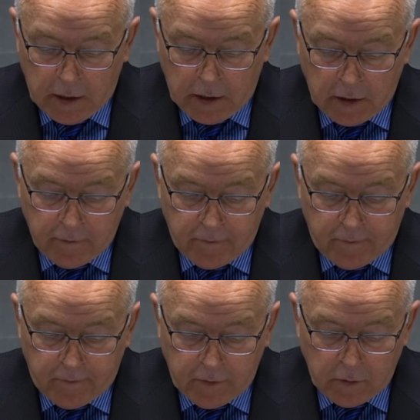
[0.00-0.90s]

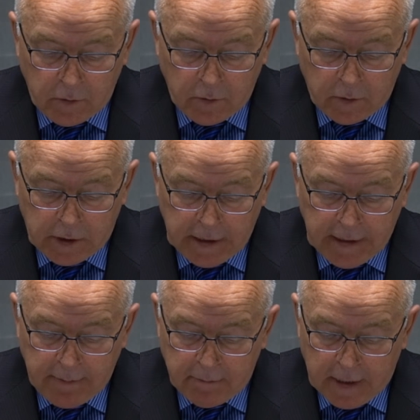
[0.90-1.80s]
If you
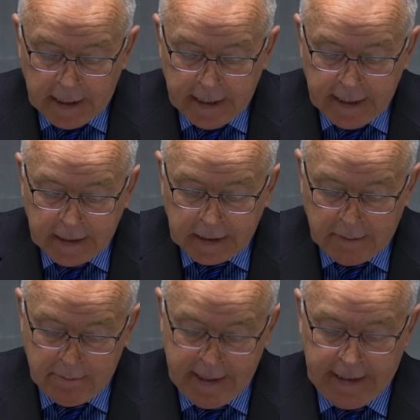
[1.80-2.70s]
keep my
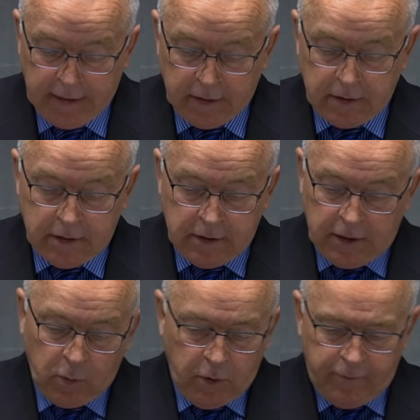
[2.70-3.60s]
commands,
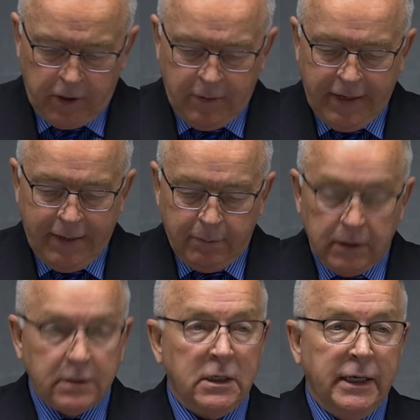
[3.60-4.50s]
not the word for
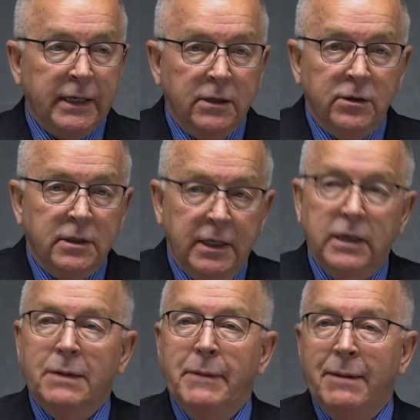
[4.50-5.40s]
commandments like in the
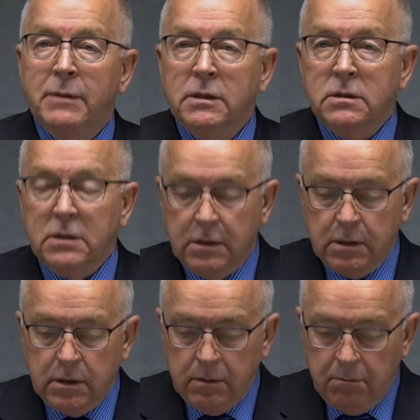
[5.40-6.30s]
10 Commandments,
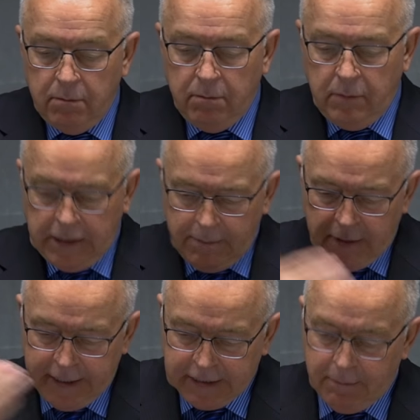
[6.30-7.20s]
it's keep
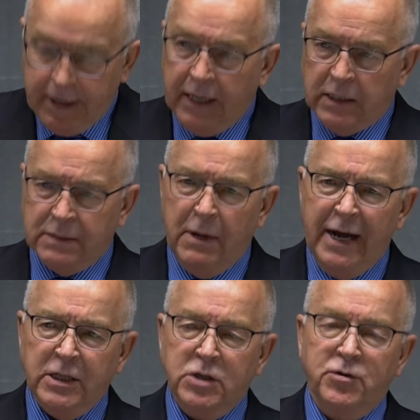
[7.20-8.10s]
my commands,
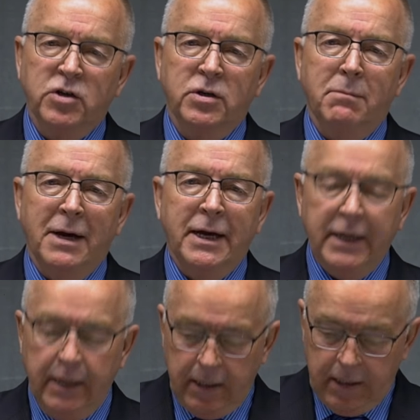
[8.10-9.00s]
my instruction, my